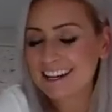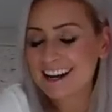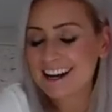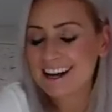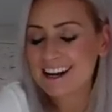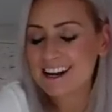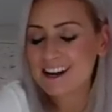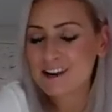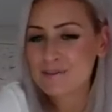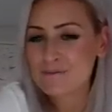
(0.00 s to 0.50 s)

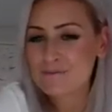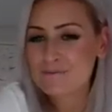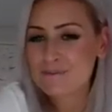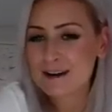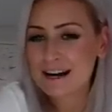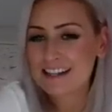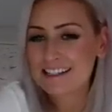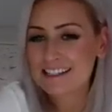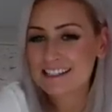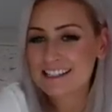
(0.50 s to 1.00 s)

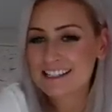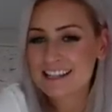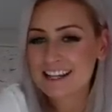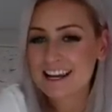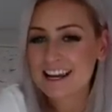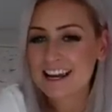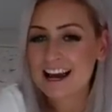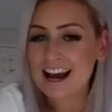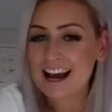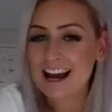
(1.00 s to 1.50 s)
But
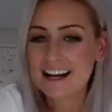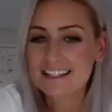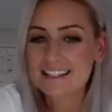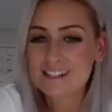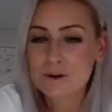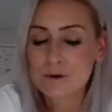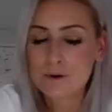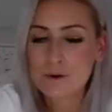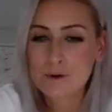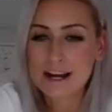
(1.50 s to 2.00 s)
as
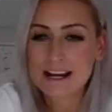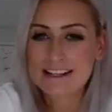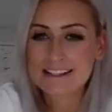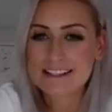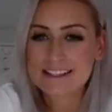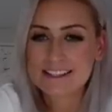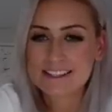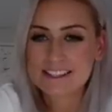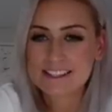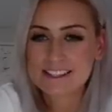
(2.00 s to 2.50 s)
always,
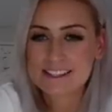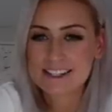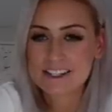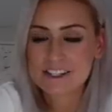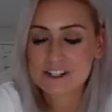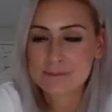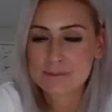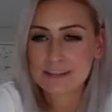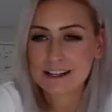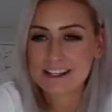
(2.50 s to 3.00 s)
it's just such
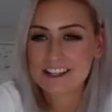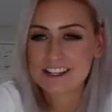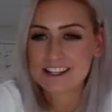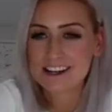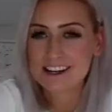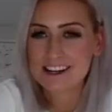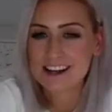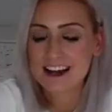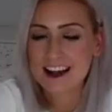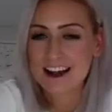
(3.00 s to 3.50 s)
a pleasure.